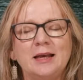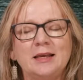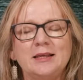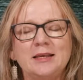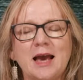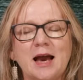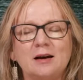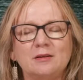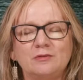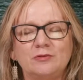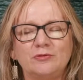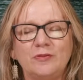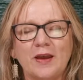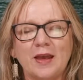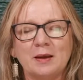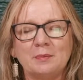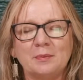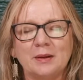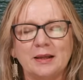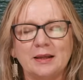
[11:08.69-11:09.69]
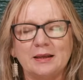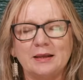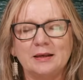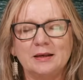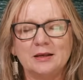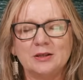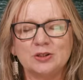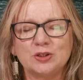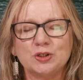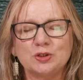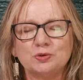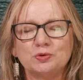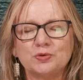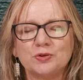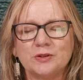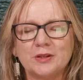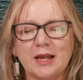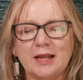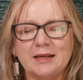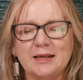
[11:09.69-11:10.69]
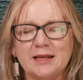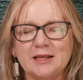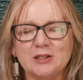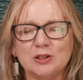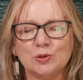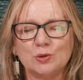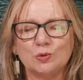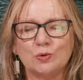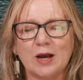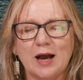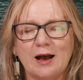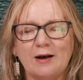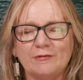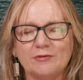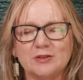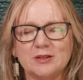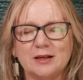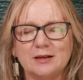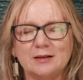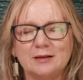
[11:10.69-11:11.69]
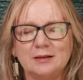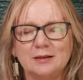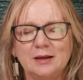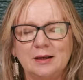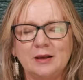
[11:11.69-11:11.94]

young family, children they need to look after.